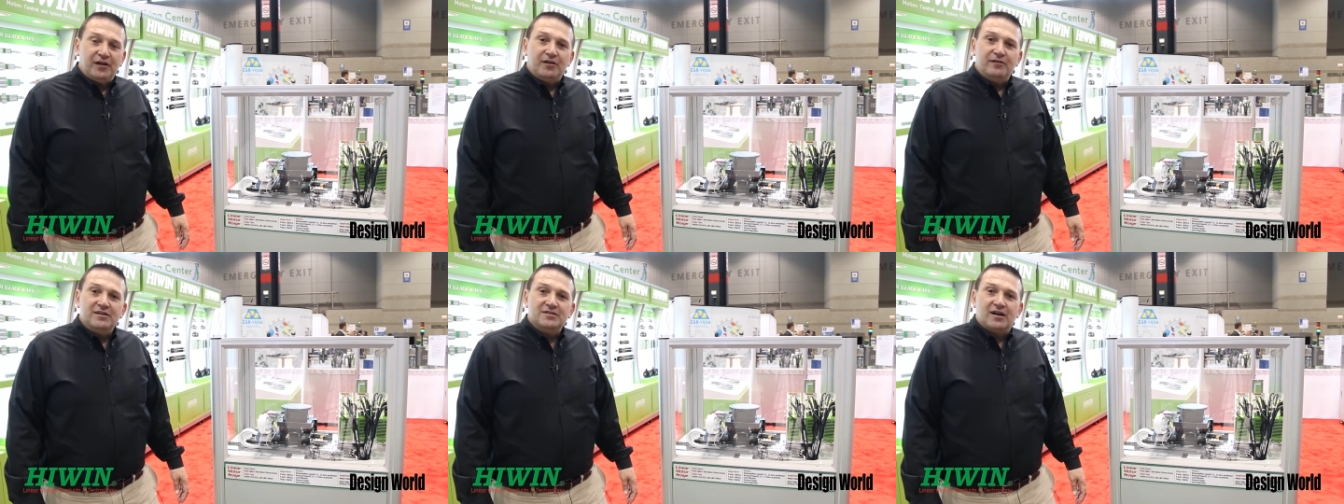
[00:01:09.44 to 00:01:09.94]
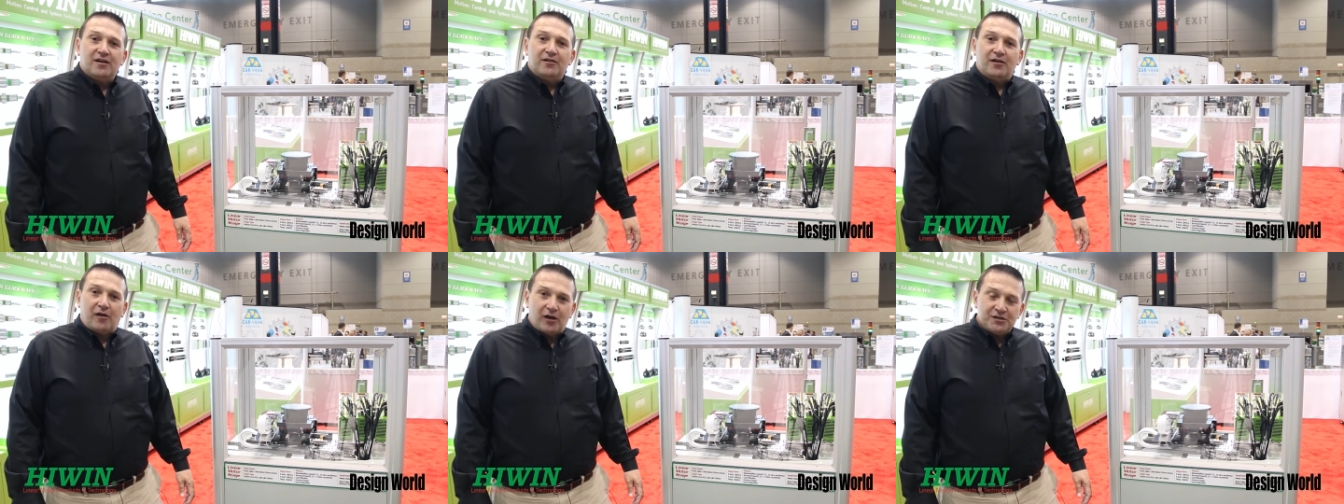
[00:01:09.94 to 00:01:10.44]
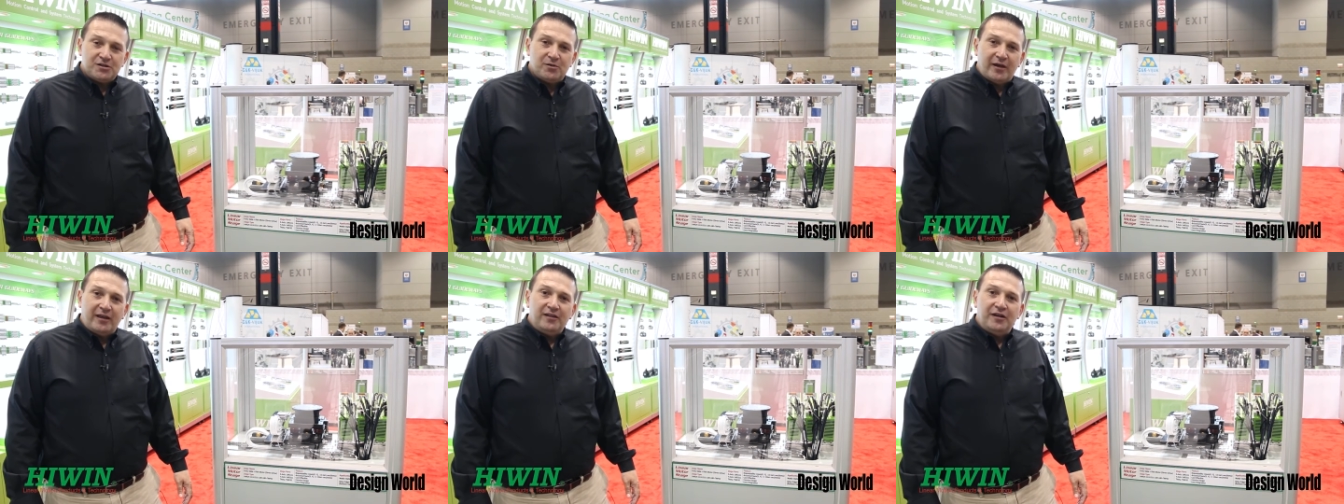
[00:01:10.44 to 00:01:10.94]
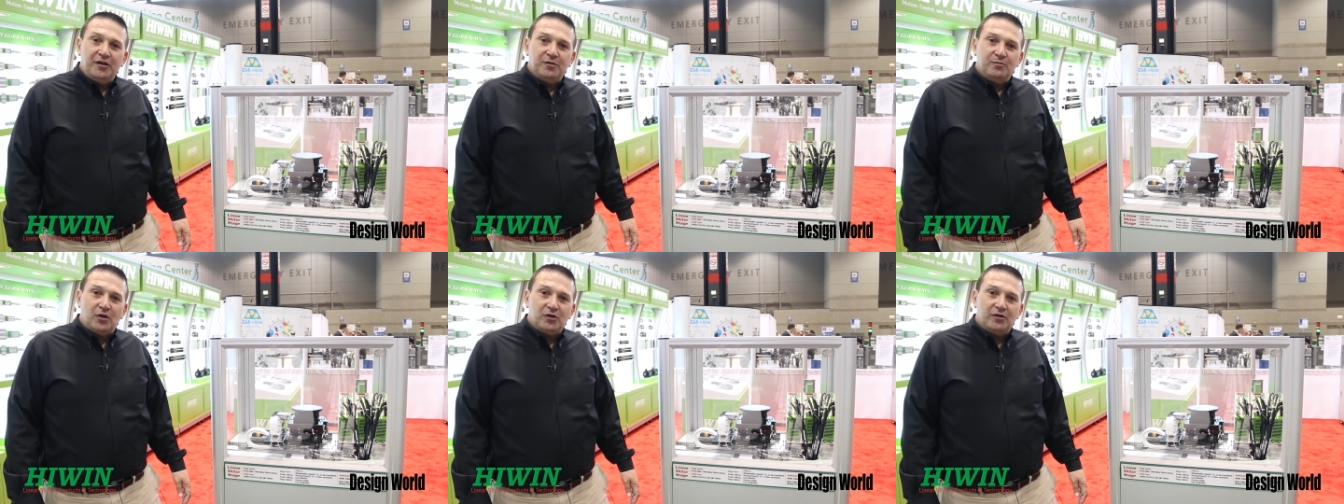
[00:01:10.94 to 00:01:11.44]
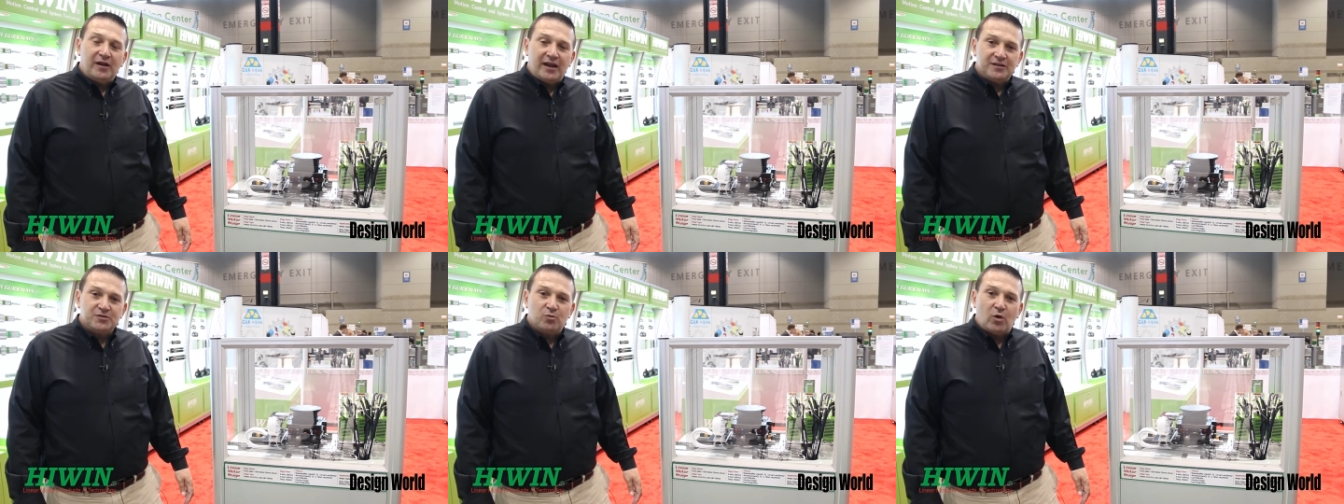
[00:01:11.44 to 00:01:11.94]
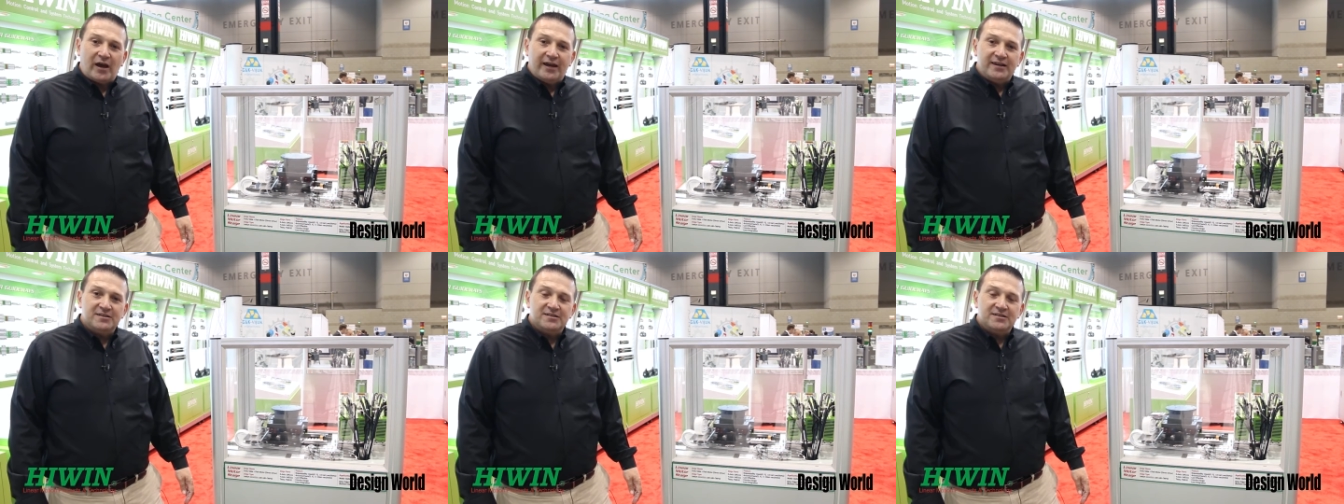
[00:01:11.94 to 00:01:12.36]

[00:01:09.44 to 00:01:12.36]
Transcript: here is our also a linear motor XY